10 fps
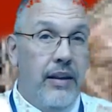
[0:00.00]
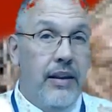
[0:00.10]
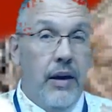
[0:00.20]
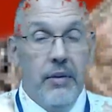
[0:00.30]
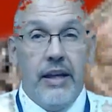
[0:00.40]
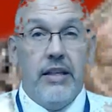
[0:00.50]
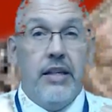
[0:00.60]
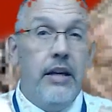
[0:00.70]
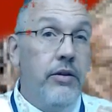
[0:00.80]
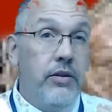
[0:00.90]
That we
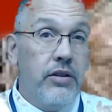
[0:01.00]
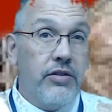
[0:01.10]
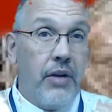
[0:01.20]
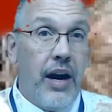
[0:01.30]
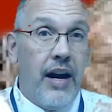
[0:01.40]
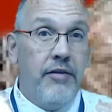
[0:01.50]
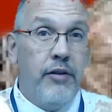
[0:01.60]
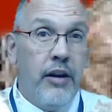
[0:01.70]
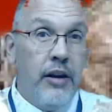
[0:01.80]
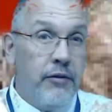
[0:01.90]
continue to
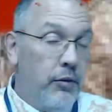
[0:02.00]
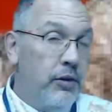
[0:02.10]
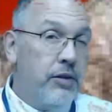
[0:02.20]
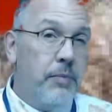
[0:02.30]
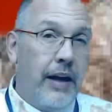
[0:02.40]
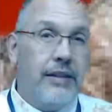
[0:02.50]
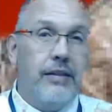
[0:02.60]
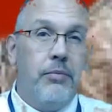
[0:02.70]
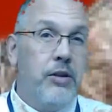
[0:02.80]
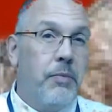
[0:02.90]
strive for
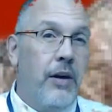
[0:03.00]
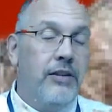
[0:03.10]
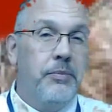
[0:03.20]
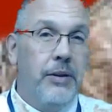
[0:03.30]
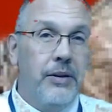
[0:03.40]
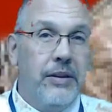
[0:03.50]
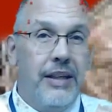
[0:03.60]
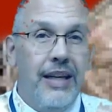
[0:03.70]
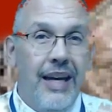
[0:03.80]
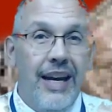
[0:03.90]
respect,
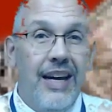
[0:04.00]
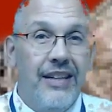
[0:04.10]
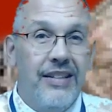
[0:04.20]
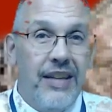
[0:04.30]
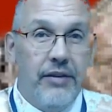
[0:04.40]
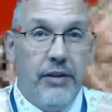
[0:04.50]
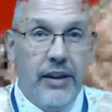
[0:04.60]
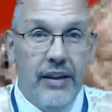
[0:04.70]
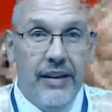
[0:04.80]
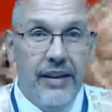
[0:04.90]
responsibility, and
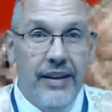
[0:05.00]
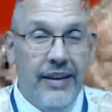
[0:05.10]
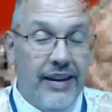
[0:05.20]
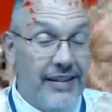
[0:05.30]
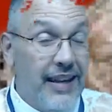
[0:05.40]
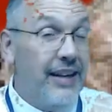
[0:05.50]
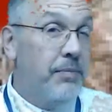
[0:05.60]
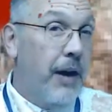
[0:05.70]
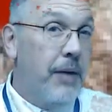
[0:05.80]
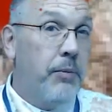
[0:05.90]
safety. Yes, that is
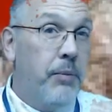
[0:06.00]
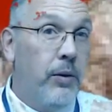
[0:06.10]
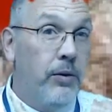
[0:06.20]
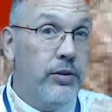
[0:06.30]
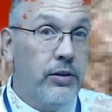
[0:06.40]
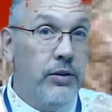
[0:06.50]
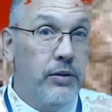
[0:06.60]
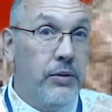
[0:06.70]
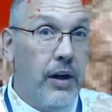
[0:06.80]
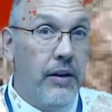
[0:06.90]
my proposal to
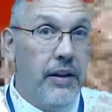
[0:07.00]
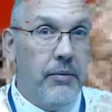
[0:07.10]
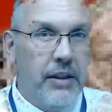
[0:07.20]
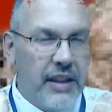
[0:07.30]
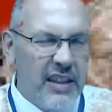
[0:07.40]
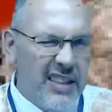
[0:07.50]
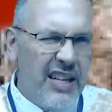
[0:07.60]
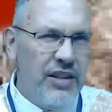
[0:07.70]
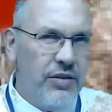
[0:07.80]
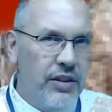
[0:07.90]
you all that we
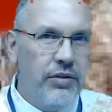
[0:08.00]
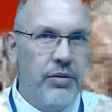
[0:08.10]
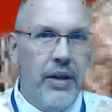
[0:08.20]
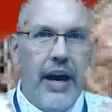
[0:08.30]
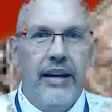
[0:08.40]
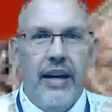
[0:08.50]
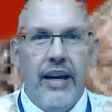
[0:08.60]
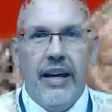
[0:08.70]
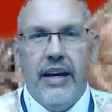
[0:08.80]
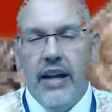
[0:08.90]
continue to do that
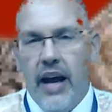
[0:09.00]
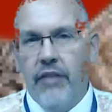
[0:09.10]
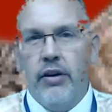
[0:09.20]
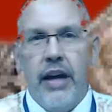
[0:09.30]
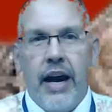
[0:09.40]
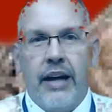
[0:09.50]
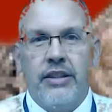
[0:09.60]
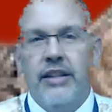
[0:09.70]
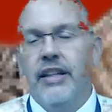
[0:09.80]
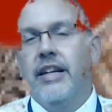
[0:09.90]
in every
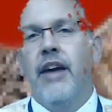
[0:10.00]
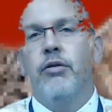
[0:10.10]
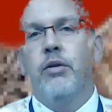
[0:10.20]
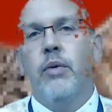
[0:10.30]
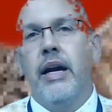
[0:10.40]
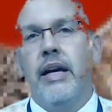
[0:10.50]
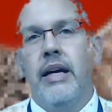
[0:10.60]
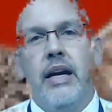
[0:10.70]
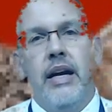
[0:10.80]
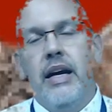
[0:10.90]
action, in every
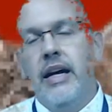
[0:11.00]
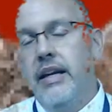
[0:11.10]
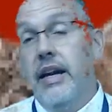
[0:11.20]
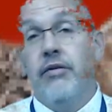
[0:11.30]
way, and in